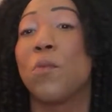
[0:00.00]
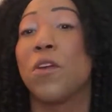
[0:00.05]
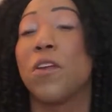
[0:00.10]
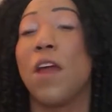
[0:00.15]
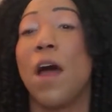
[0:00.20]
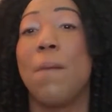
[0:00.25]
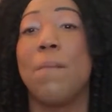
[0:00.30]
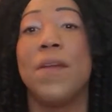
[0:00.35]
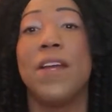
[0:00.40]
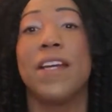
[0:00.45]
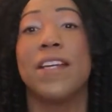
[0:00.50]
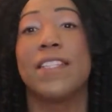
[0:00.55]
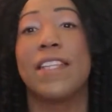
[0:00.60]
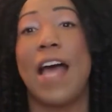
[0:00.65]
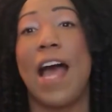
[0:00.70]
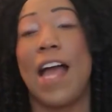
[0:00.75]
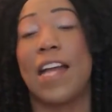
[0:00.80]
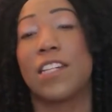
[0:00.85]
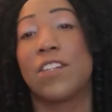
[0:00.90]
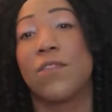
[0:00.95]
They're not being as
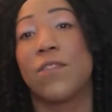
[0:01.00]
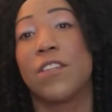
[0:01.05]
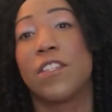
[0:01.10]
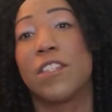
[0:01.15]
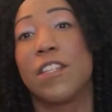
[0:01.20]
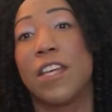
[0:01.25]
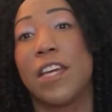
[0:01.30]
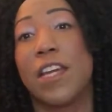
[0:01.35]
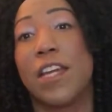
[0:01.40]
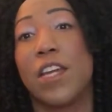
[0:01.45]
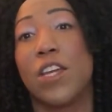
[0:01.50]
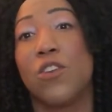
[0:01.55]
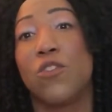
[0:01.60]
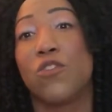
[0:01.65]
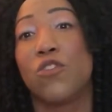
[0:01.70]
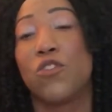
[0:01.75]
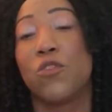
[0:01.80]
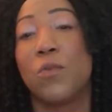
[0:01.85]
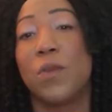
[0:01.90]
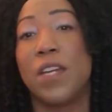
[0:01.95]
active as they
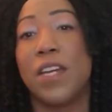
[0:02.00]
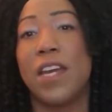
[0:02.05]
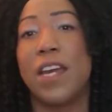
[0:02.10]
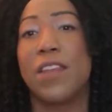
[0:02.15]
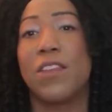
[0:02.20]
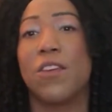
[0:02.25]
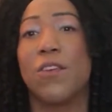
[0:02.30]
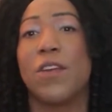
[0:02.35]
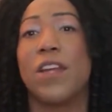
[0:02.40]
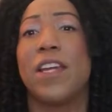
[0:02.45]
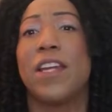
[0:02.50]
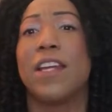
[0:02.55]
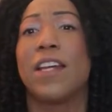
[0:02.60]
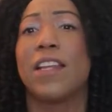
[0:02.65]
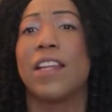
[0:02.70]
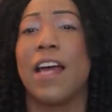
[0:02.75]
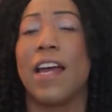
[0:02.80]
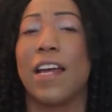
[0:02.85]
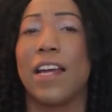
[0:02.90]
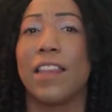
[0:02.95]
used to be, and they're eating
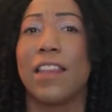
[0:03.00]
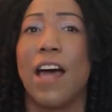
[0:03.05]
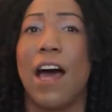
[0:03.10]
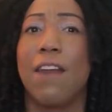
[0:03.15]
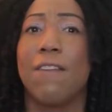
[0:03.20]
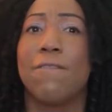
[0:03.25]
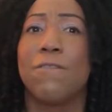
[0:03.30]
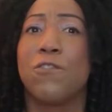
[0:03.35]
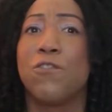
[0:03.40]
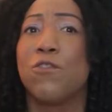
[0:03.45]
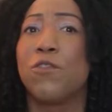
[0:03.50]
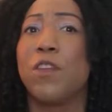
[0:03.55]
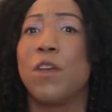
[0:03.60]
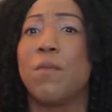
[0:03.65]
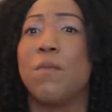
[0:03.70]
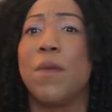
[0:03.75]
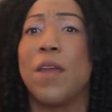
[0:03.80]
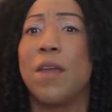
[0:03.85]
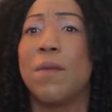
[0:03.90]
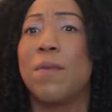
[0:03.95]
like a lot of food
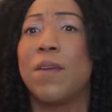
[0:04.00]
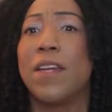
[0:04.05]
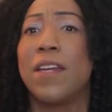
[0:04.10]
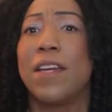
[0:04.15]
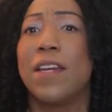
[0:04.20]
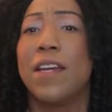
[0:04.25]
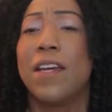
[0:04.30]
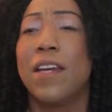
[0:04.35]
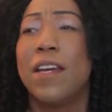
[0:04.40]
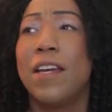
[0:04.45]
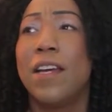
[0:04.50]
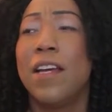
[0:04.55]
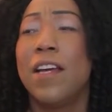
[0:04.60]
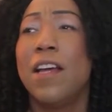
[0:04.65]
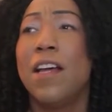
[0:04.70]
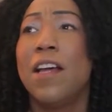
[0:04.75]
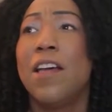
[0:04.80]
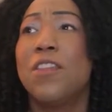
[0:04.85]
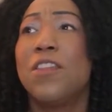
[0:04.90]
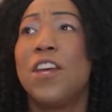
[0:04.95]
that maybe
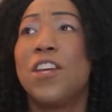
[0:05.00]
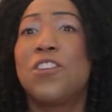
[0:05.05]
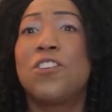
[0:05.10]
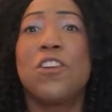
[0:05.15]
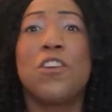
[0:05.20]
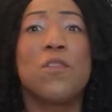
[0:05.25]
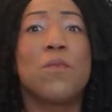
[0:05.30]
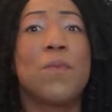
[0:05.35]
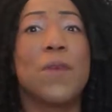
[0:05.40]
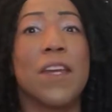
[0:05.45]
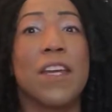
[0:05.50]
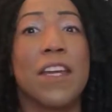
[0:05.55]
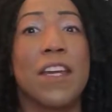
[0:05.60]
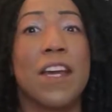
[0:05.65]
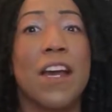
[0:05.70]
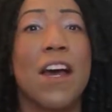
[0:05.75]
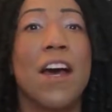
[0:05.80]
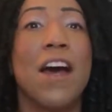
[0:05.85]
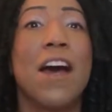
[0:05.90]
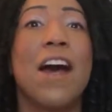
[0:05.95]
they shouldn't
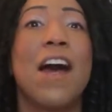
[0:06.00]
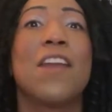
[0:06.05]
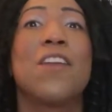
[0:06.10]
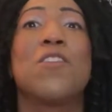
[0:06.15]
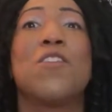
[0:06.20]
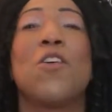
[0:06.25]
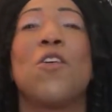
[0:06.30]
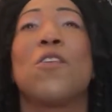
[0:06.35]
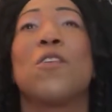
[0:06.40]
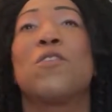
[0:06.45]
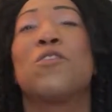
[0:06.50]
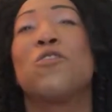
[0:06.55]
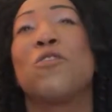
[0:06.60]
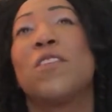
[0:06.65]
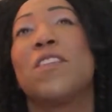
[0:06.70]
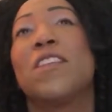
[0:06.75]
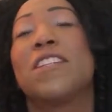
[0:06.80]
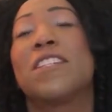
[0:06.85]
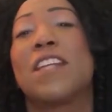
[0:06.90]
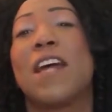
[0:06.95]
be. I don't know.
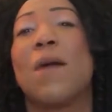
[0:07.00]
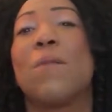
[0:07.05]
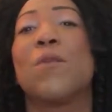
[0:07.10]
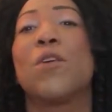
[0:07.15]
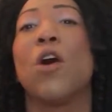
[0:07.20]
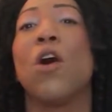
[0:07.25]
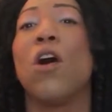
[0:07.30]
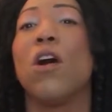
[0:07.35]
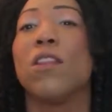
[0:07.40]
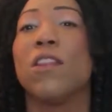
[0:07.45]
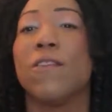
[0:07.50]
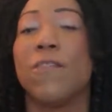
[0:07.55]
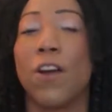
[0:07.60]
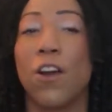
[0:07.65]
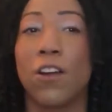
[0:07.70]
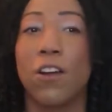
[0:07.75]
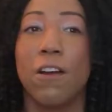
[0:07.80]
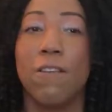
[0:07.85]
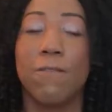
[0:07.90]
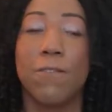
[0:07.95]
During this time, we all love
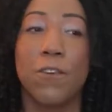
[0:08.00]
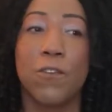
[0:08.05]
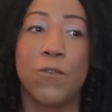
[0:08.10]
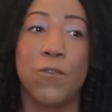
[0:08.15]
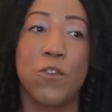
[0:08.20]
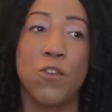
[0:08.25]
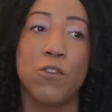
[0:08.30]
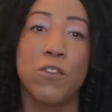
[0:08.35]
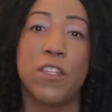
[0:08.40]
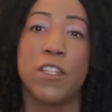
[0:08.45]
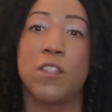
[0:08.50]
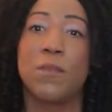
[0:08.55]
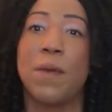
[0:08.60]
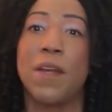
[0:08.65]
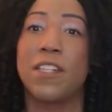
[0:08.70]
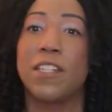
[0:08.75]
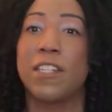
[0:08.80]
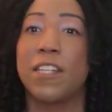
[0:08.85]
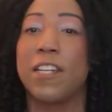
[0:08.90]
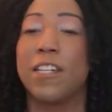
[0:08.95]
our comfort foods,
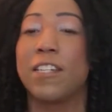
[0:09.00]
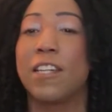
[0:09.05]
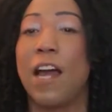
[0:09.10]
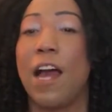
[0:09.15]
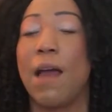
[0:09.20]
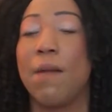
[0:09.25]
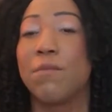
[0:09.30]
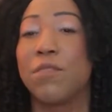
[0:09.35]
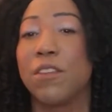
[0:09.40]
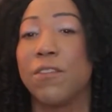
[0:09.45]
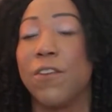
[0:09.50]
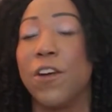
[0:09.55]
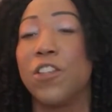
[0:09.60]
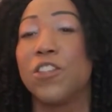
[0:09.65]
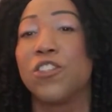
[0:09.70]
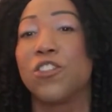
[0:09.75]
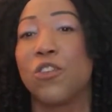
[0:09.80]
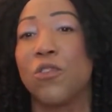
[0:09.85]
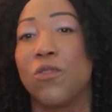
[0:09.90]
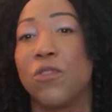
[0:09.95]
especially in times of
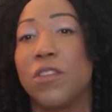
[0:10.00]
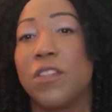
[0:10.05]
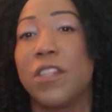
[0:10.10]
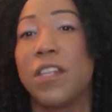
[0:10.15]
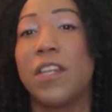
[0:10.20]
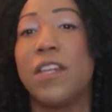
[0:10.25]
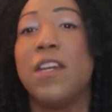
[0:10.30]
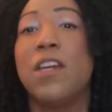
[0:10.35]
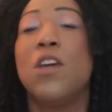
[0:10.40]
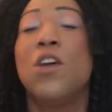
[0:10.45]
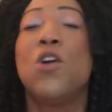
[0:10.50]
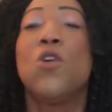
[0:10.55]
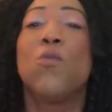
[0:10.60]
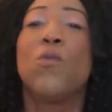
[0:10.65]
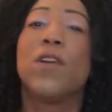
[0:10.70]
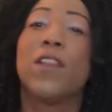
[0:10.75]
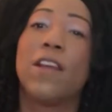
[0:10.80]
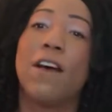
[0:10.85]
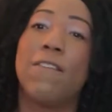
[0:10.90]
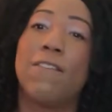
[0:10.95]
uncertainty.
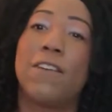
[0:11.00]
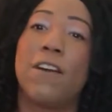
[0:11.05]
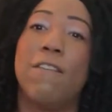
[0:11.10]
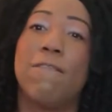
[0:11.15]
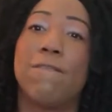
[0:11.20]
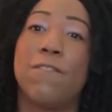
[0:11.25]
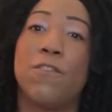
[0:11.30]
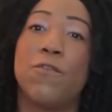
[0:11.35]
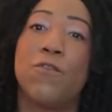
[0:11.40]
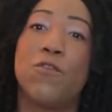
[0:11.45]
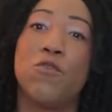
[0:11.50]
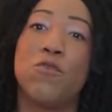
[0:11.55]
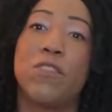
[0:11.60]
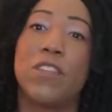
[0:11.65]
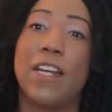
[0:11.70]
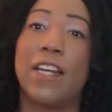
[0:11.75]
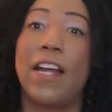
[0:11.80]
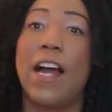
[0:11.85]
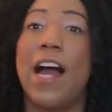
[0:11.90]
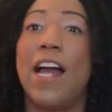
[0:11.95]
We love comfort foods
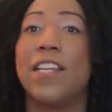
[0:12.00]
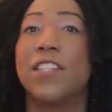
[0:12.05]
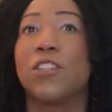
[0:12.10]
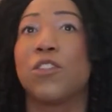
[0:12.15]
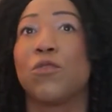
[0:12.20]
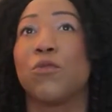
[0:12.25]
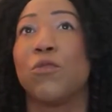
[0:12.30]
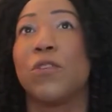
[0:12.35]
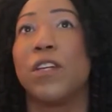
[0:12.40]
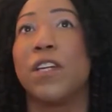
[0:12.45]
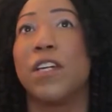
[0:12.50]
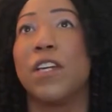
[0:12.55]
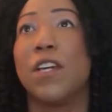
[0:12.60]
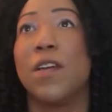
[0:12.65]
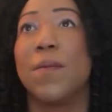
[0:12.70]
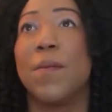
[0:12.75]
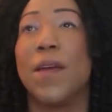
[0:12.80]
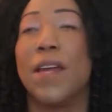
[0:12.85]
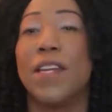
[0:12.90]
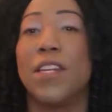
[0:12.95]
like ice
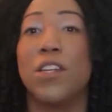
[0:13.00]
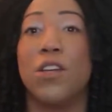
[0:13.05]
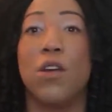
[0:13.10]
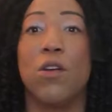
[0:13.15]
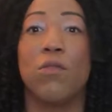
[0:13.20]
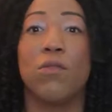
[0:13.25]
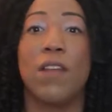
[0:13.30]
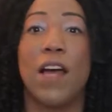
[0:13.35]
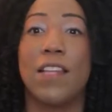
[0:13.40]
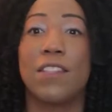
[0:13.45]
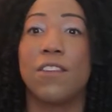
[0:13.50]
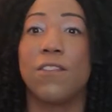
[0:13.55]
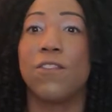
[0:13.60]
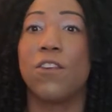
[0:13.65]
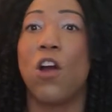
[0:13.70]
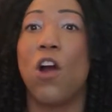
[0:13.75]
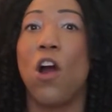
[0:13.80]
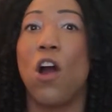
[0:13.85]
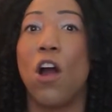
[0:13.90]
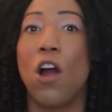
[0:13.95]
cream and, lots of
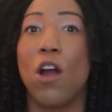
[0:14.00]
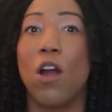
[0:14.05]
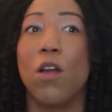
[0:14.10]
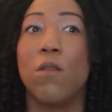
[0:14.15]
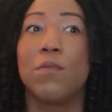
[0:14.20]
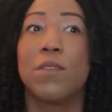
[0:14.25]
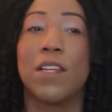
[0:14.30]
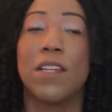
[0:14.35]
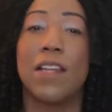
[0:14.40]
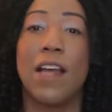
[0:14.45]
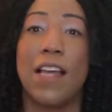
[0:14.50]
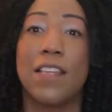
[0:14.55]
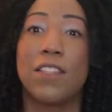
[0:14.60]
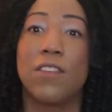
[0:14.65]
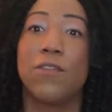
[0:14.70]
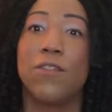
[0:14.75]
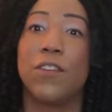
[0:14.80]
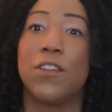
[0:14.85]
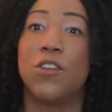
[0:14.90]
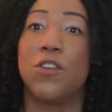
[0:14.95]
carbs and lots
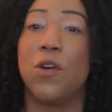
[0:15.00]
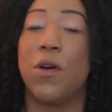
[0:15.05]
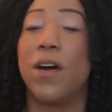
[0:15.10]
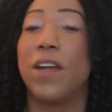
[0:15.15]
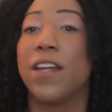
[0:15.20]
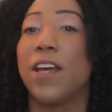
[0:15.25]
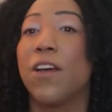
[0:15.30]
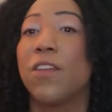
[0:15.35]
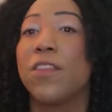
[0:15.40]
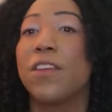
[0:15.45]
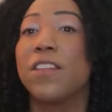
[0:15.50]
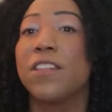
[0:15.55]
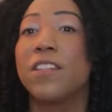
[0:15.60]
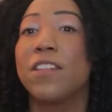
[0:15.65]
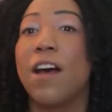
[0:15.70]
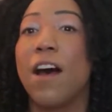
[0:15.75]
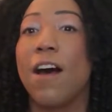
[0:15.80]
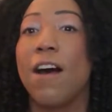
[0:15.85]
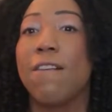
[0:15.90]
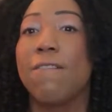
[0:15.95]
of, unhealthy
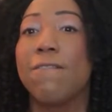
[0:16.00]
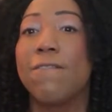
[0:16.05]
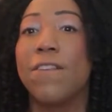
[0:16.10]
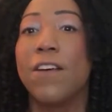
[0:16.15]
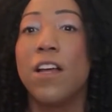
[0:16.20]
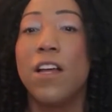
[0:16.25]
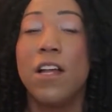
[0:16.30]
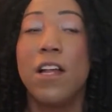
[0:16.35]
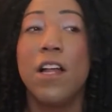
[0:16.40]
stuff.